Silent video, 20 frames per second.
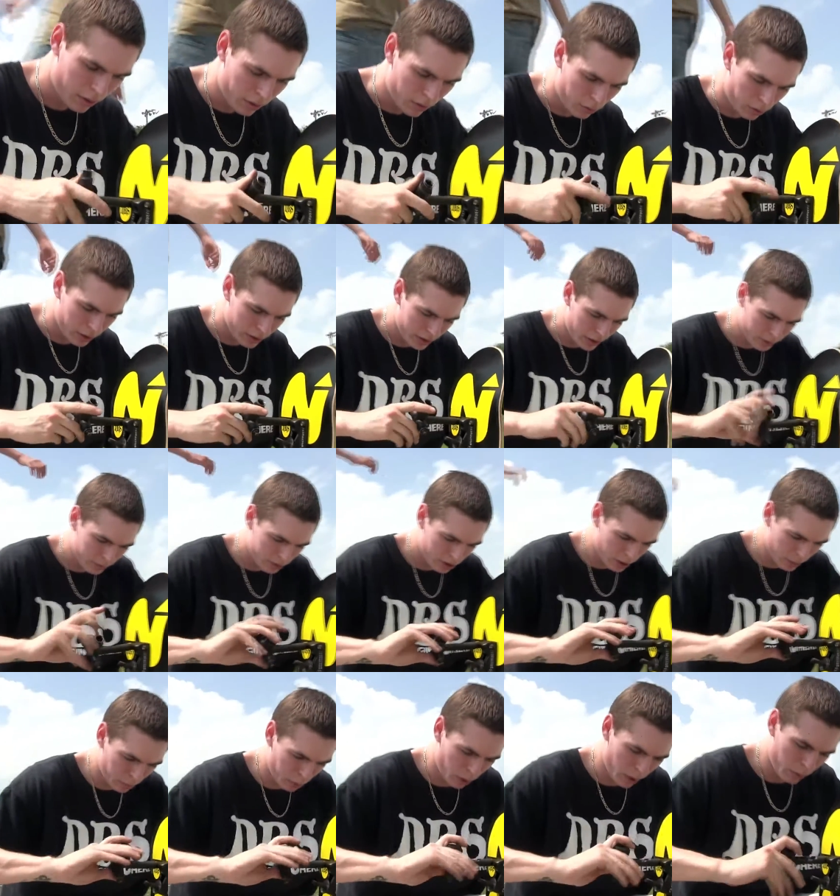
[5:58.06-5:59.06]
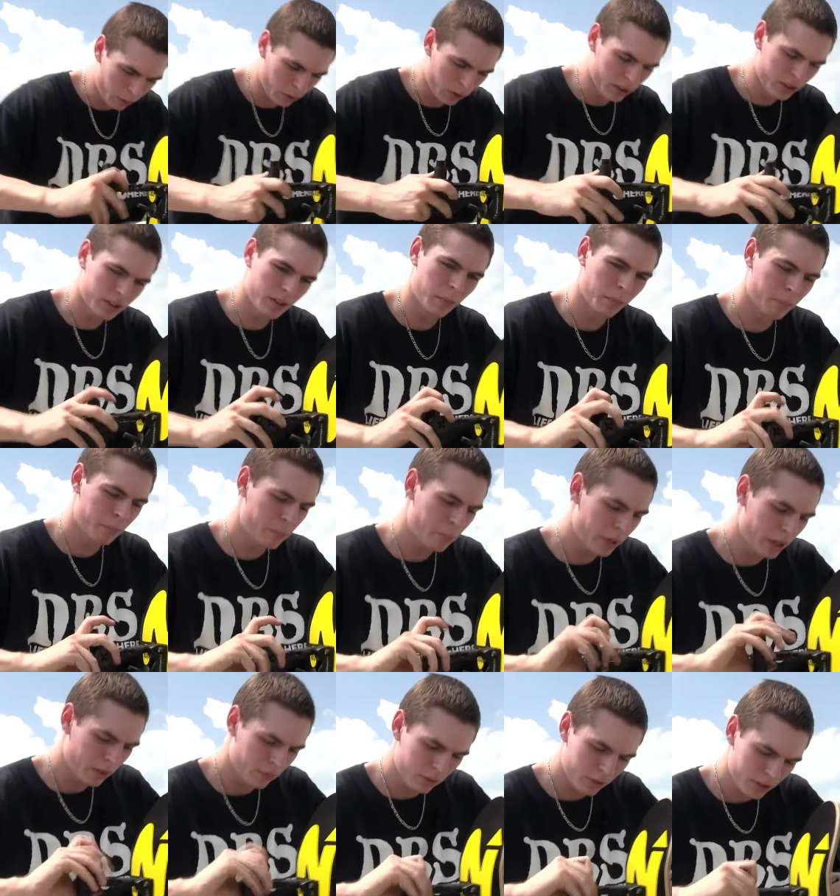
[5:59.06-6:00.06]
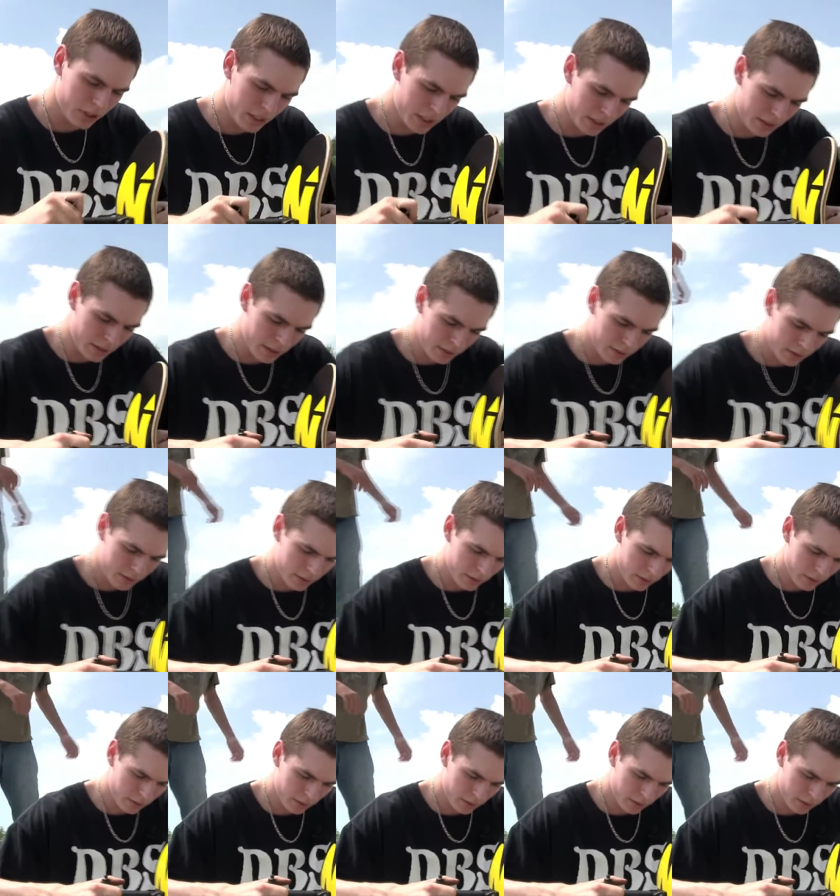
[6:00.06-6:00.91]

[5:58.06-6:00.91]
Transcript: want to tighten them to the point where there's a bit of resistance.